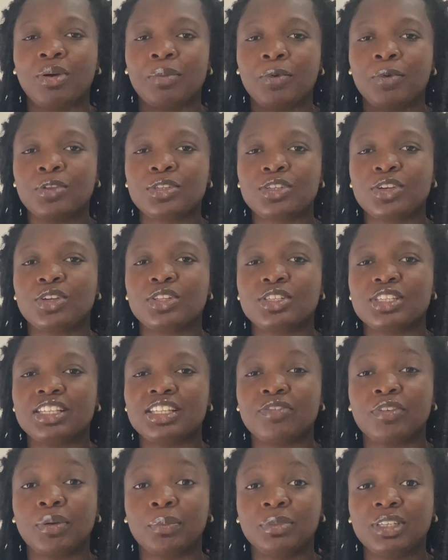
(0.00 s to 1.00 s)
I'm also going to
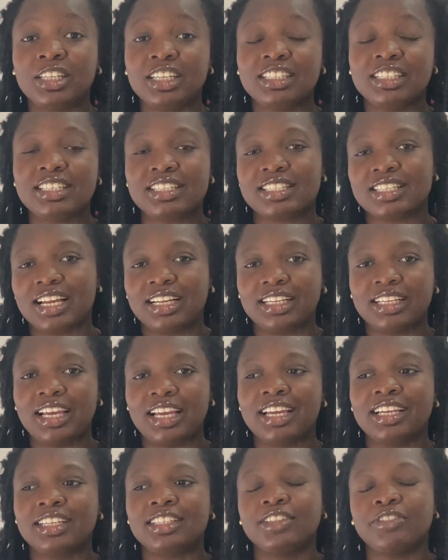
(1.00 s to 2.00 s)
leave a playlist at
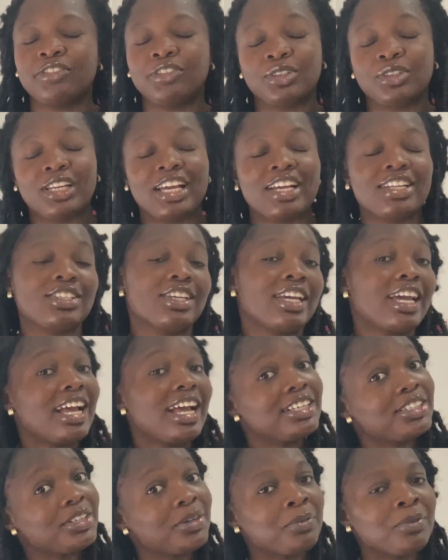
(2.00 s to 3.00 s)
the end if you'd like to
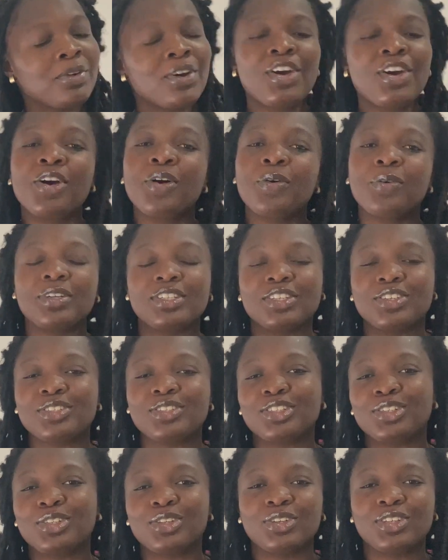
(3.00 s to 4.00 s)
catch up with
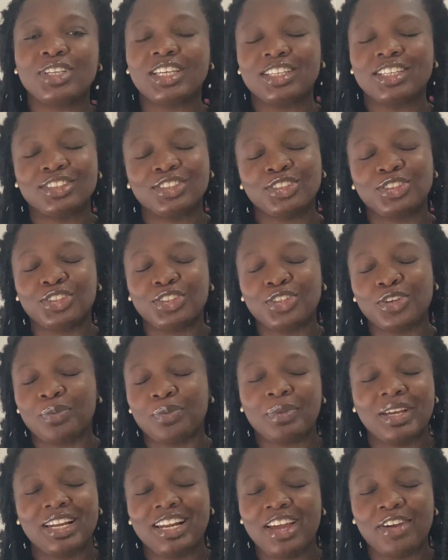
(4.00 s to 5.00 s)
all the long history
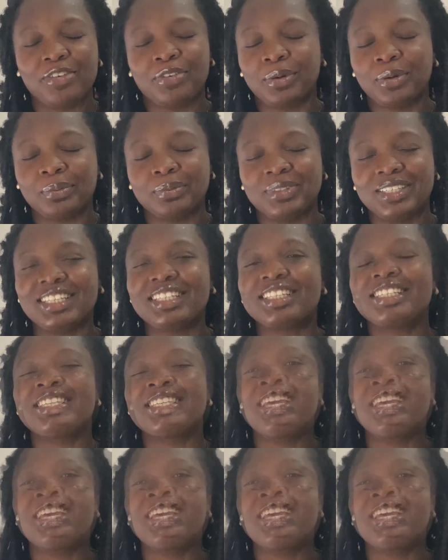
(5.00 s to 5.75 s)
on my life updates.